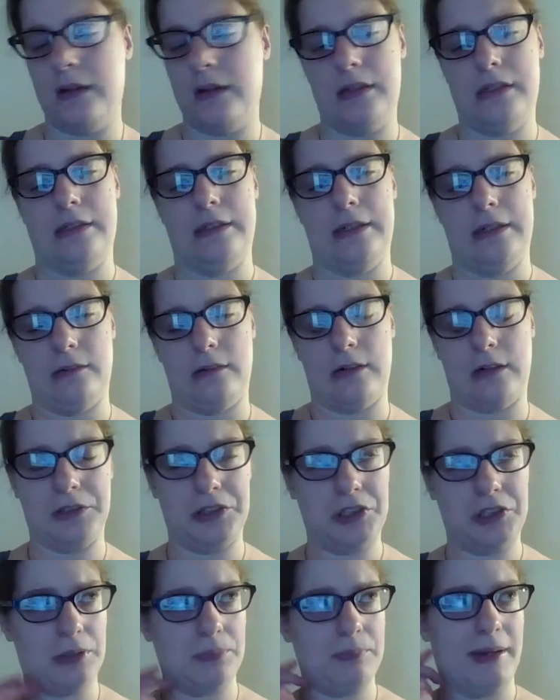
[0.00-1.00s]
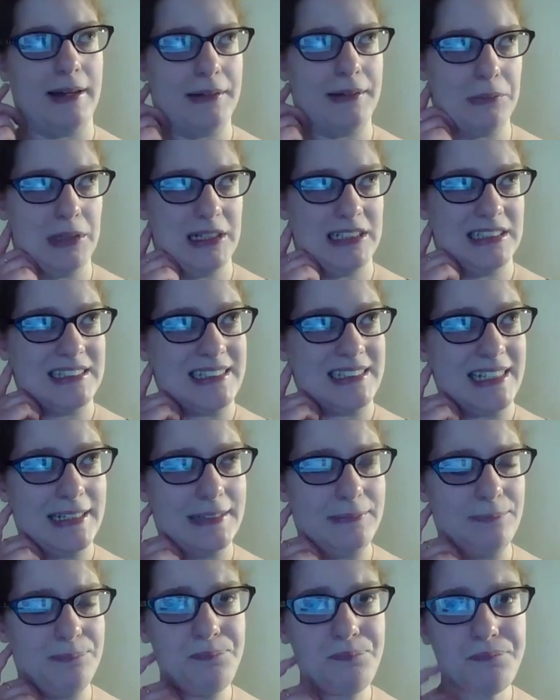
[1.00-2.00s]
you know, I'll jump out of my
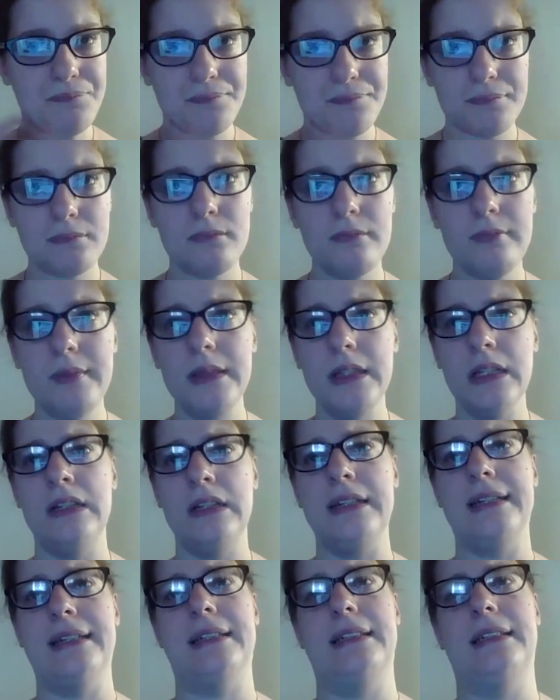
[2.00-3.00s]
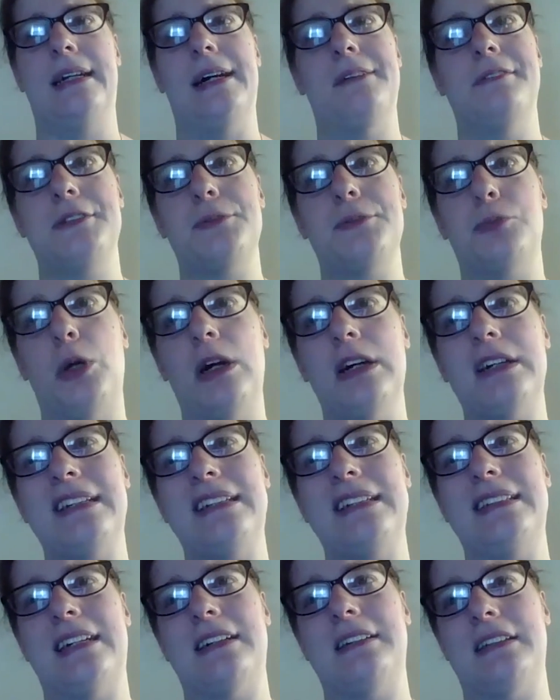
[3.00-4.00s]
skin. Mm-hmm. and I was
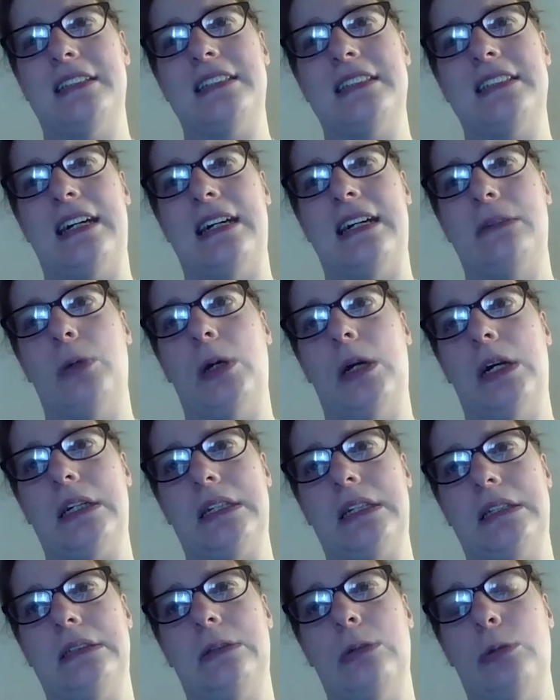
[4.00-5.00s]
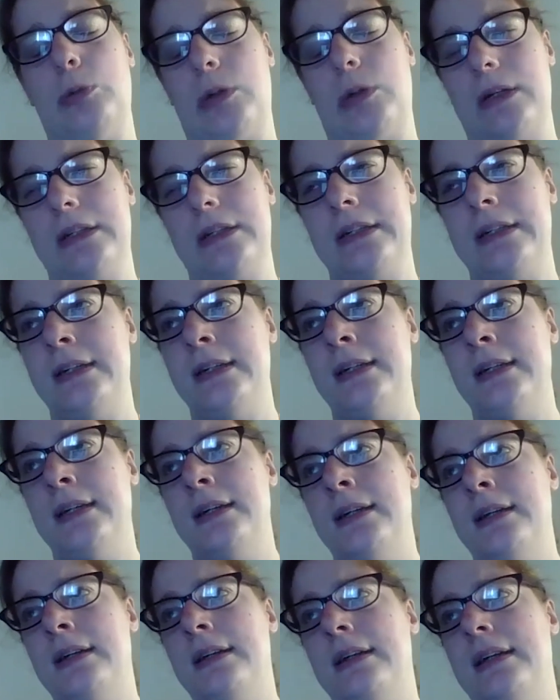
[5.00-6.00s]
walking down the sidewalk in Cork,
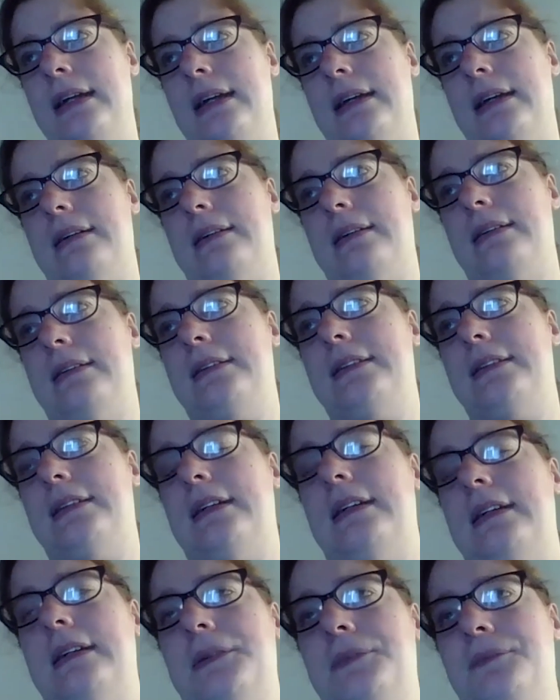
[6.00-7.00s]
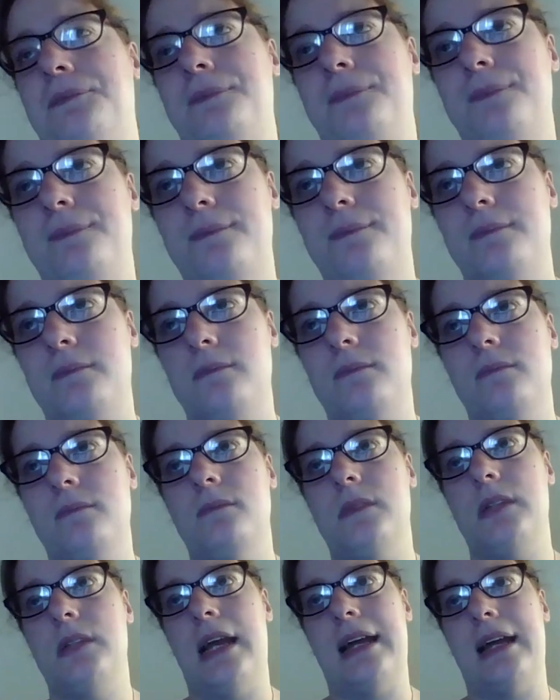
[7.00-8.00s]
and um,
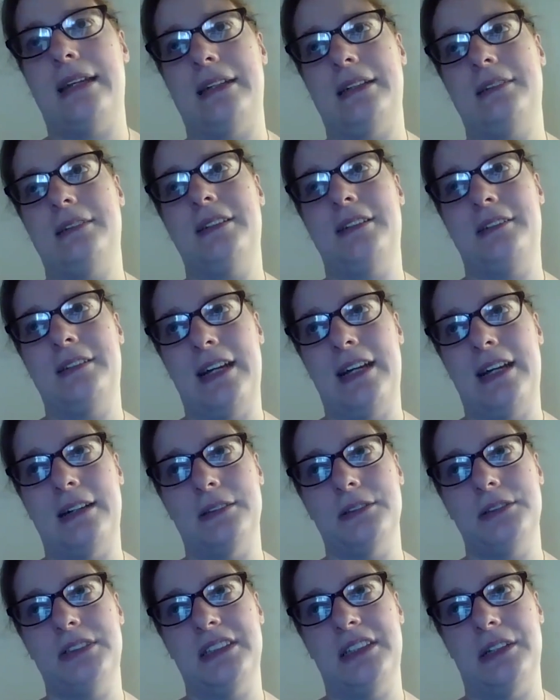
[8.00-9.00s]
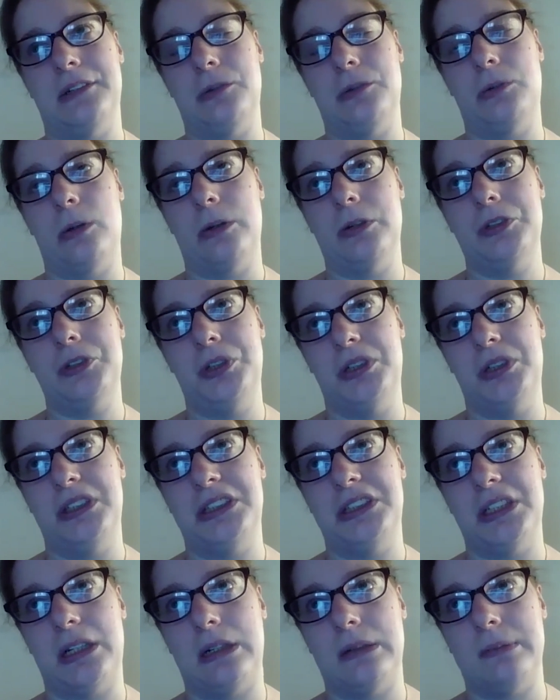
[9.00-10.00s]
headed to town to go grocery
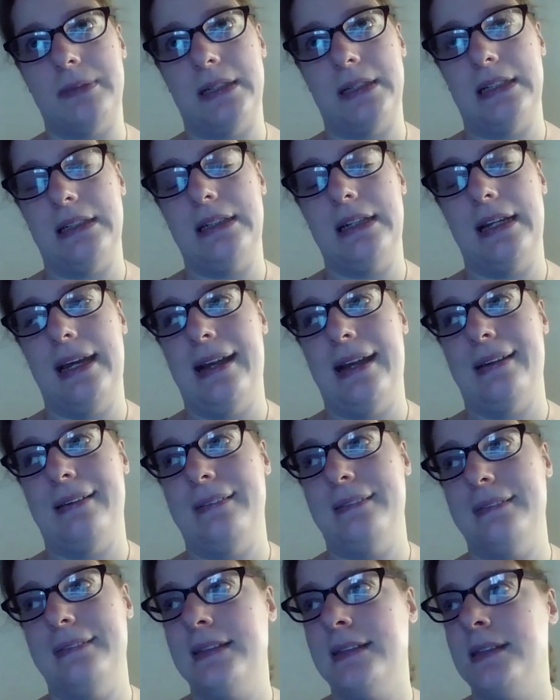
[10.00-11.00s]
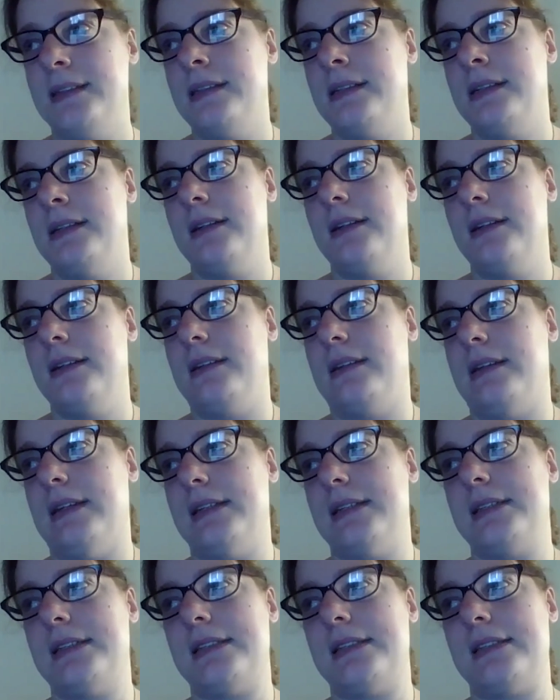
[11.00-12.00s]
shopping, and
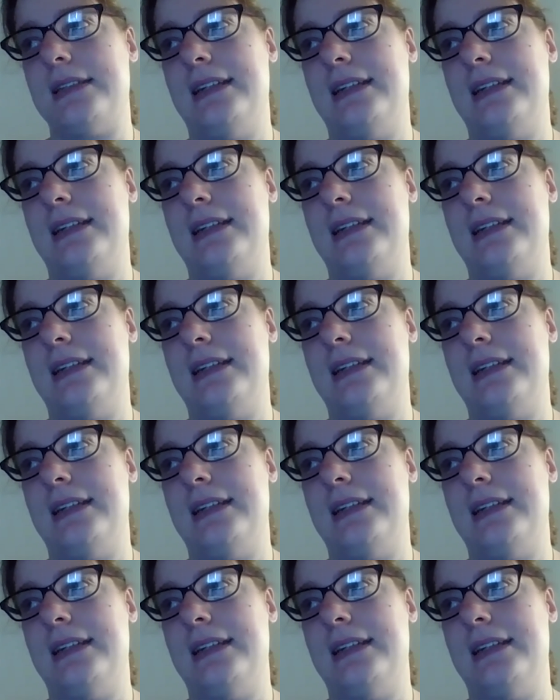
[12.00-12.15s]
this